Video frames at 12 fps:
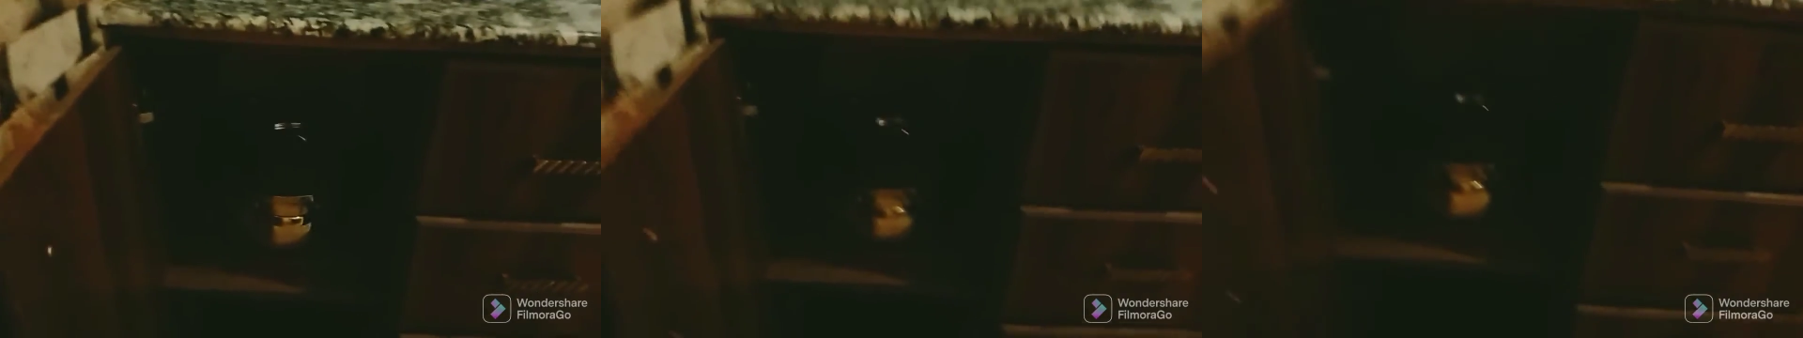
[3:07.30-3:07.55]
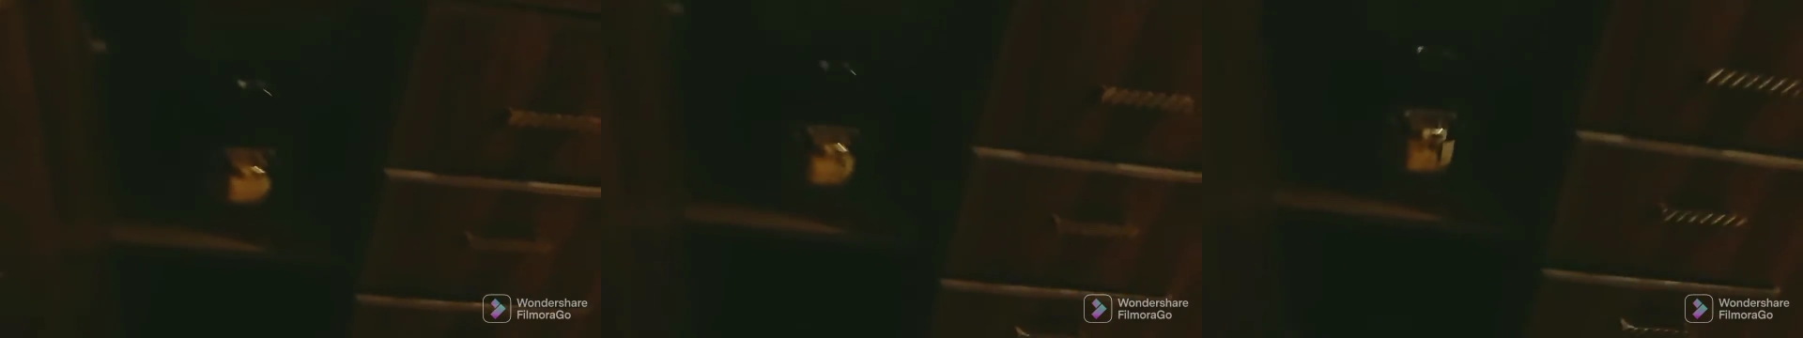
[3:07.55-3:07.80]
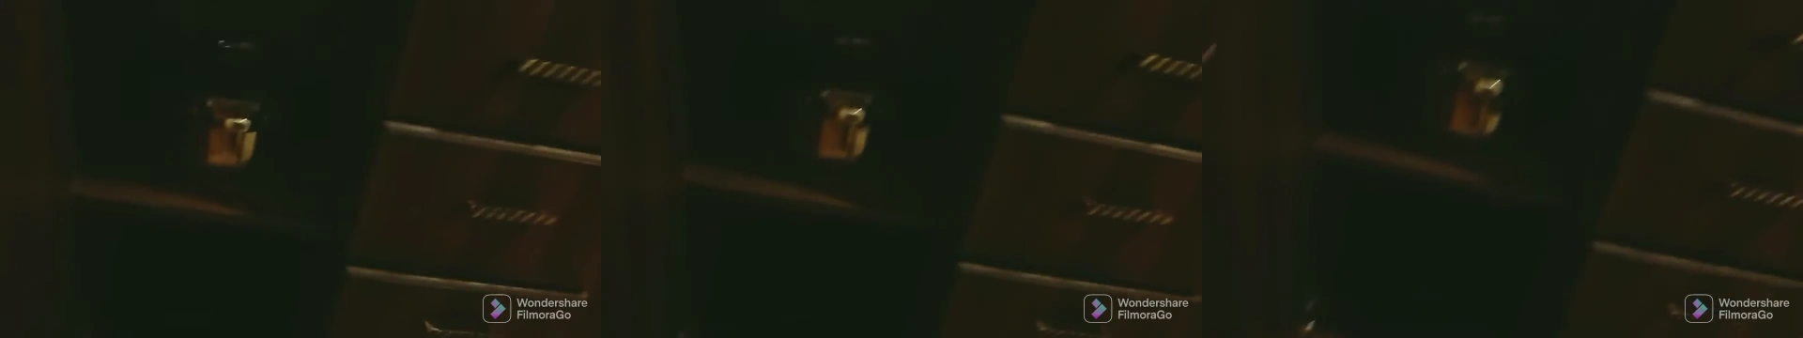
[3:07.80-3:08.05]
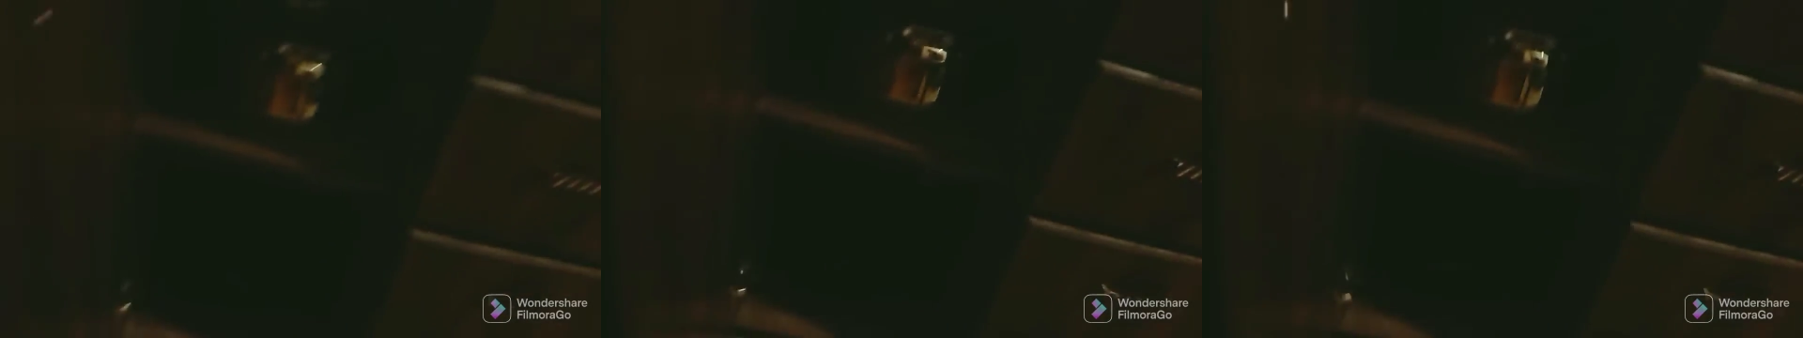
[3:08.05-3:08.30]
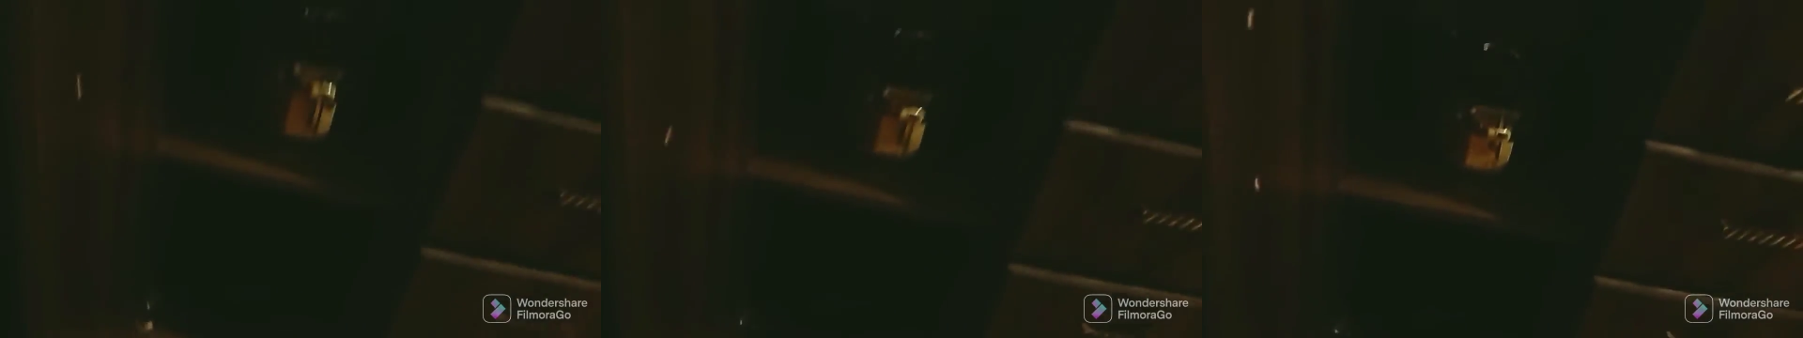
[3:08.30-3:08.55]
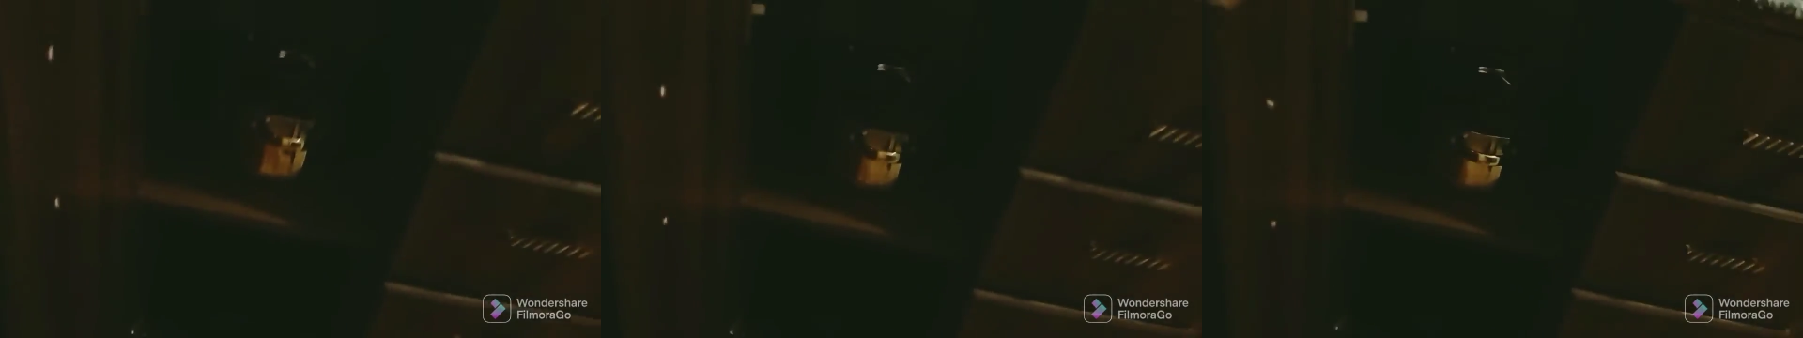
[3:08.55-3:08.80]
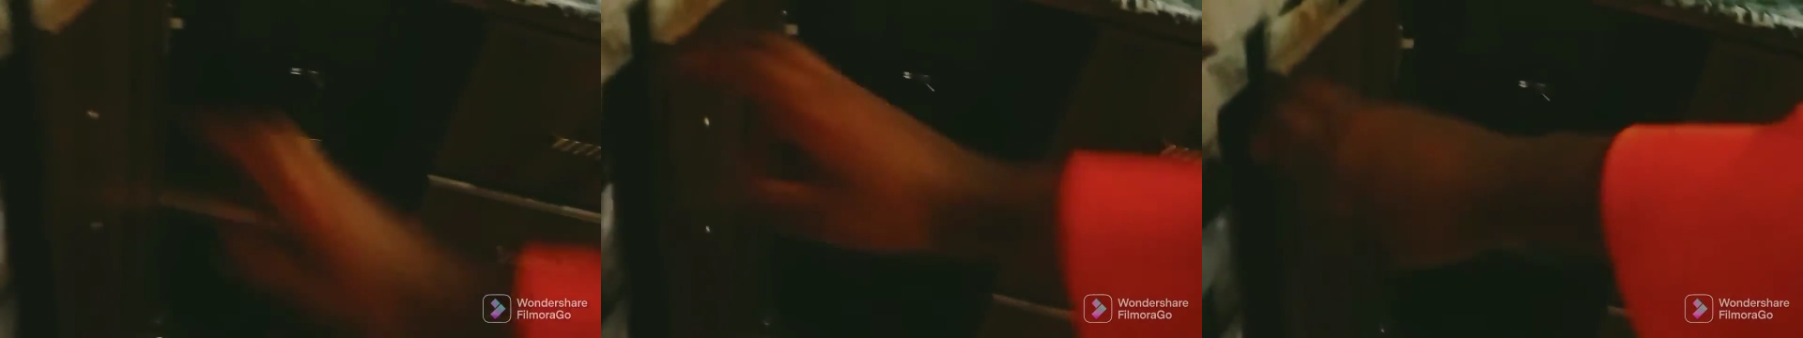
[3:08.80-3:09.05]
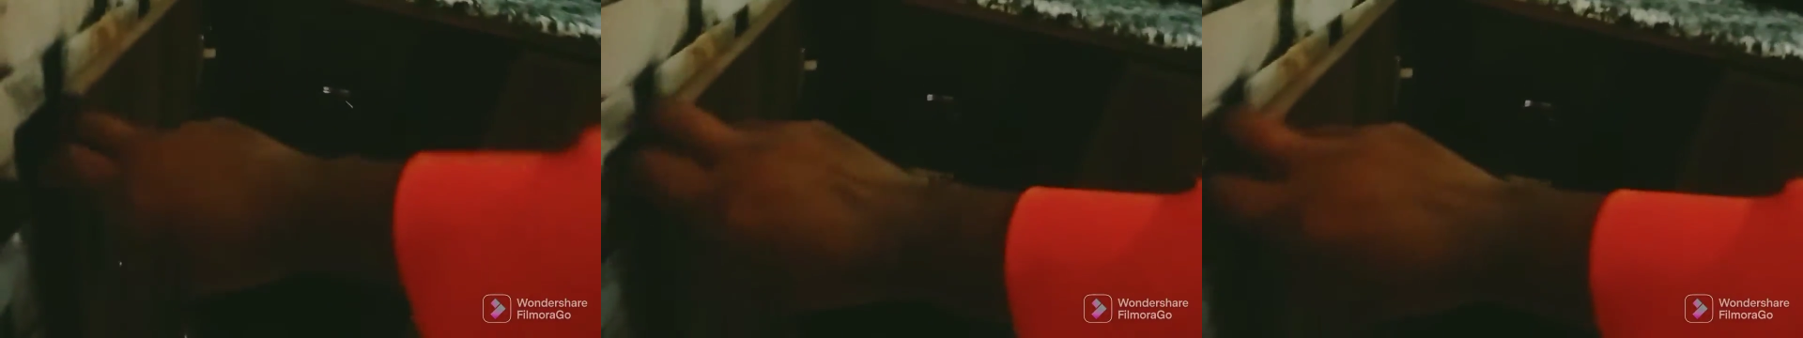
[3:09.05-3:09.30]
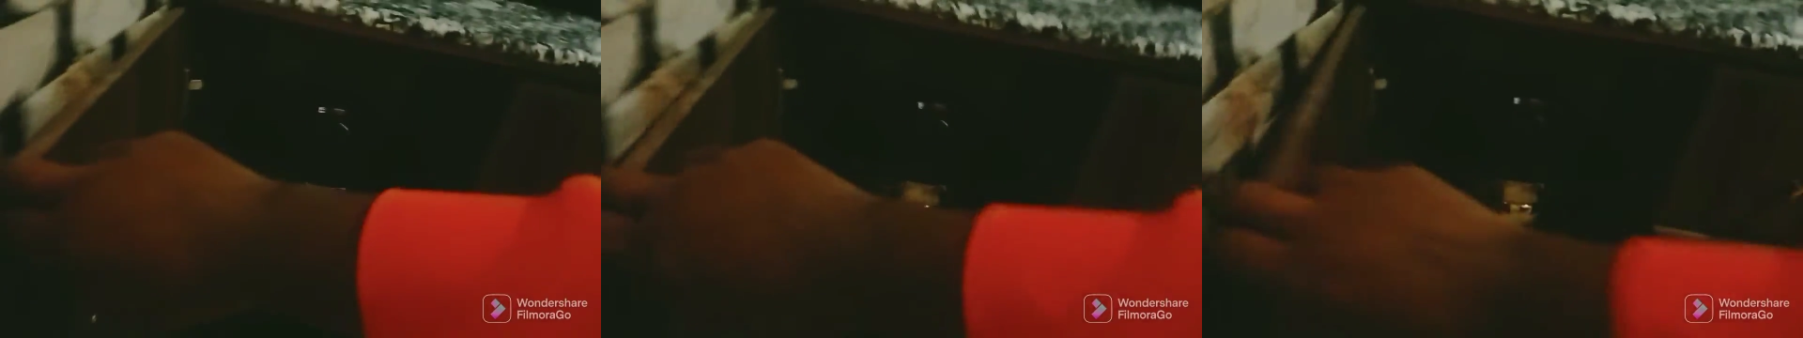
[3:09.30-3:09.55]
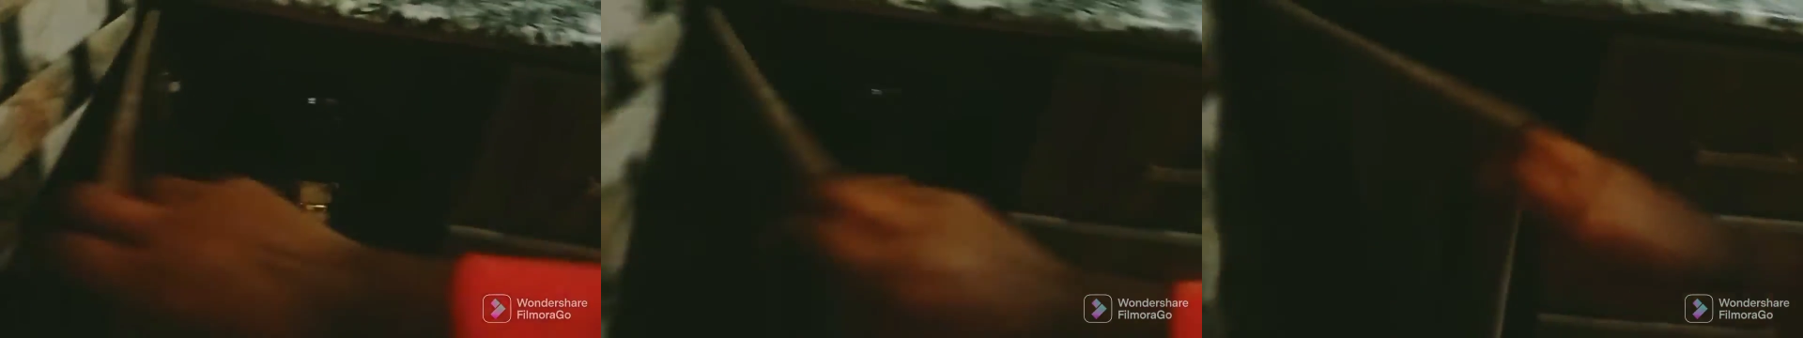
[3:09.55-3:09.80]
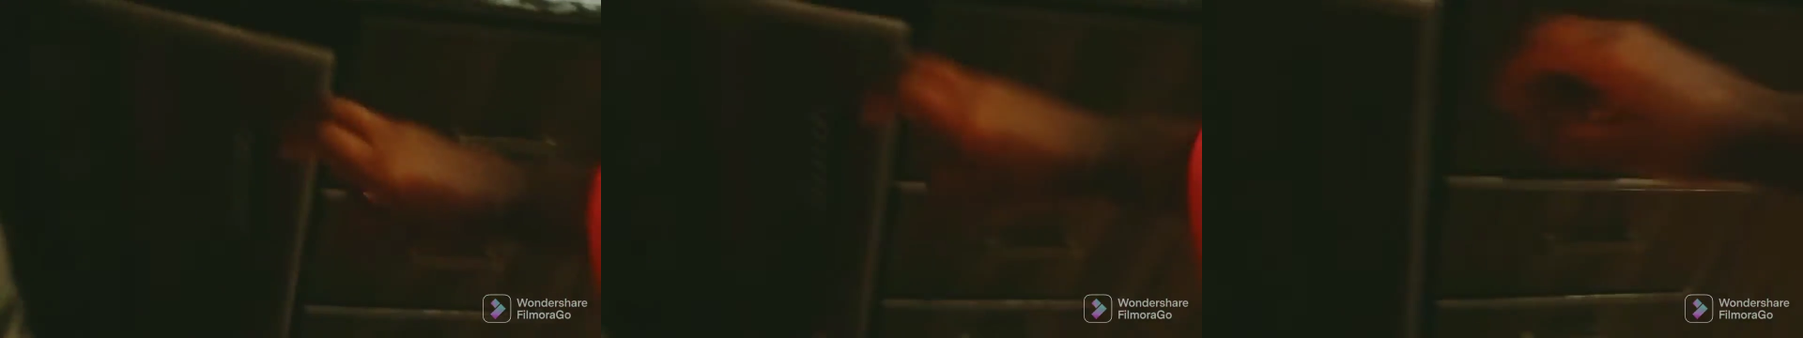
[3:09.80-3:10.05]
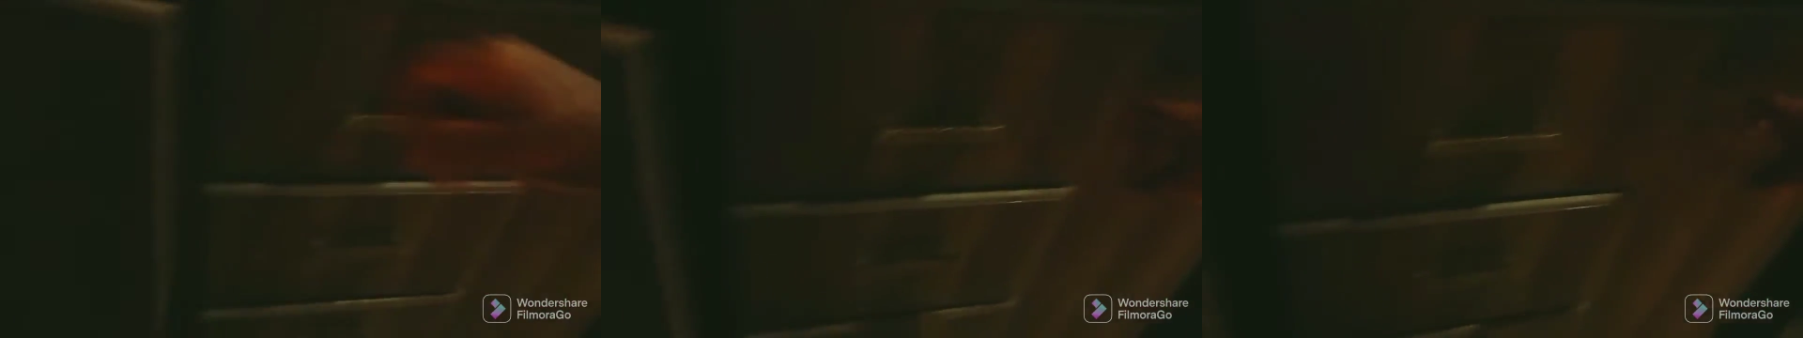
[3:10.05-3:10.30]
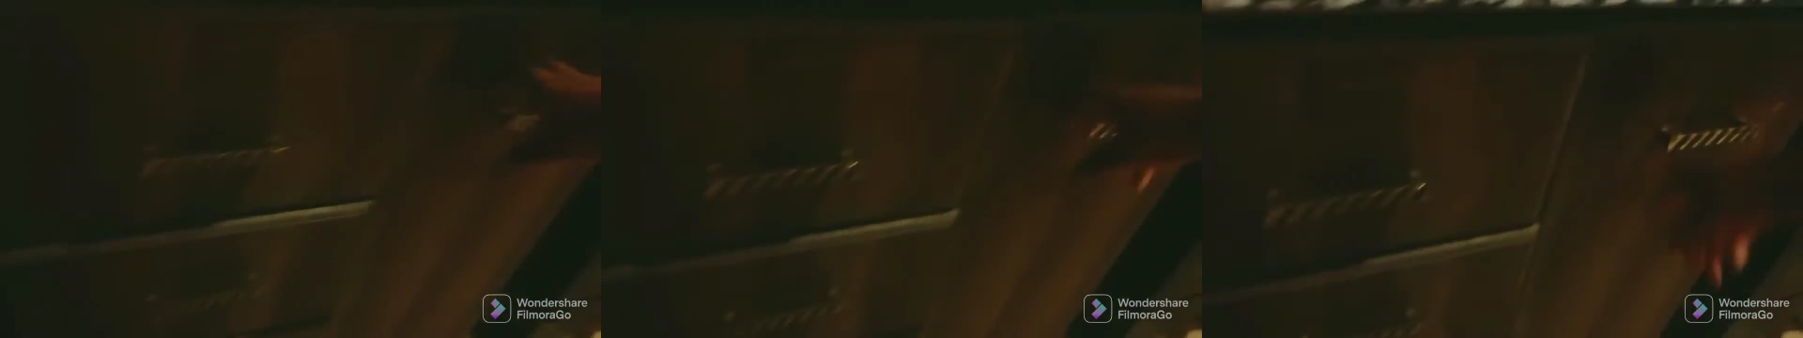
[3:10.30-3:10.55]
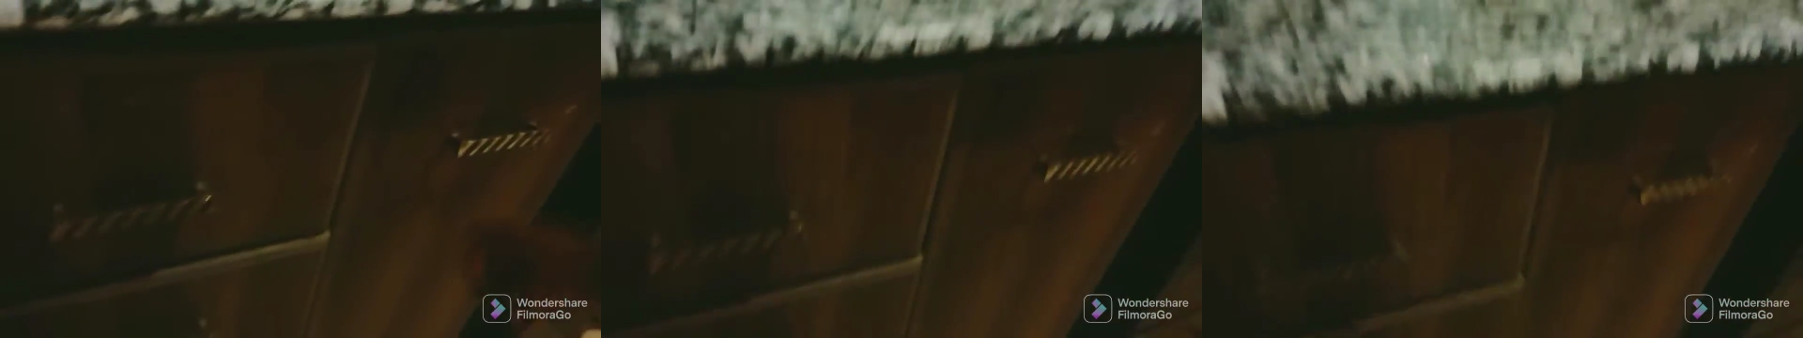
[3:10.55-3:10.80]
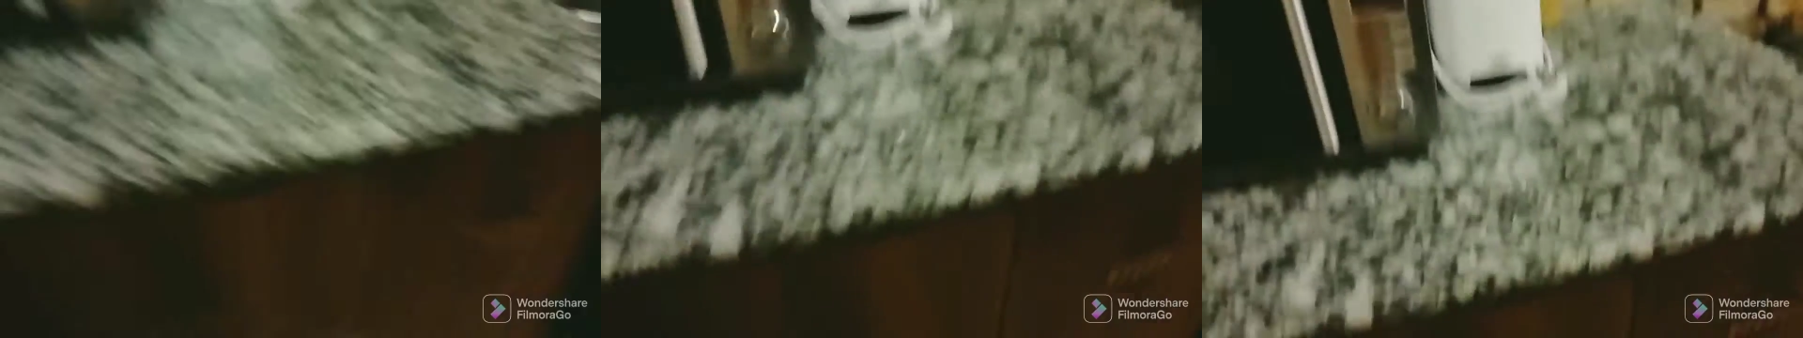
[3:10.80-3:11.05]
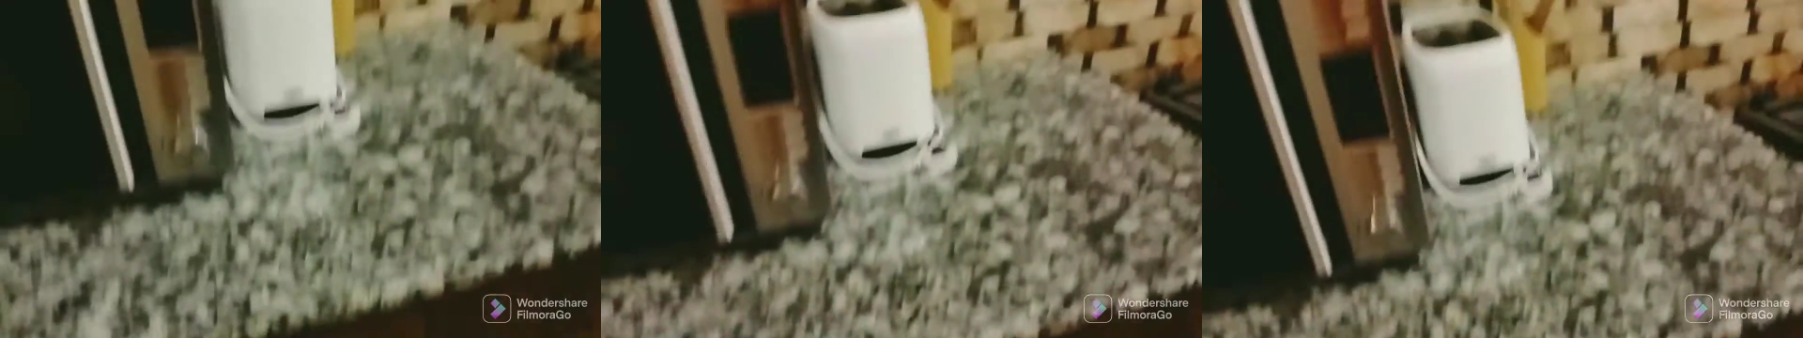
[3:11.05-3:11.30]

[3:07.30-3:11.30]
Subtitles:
No face is visible, so there are no lips to read.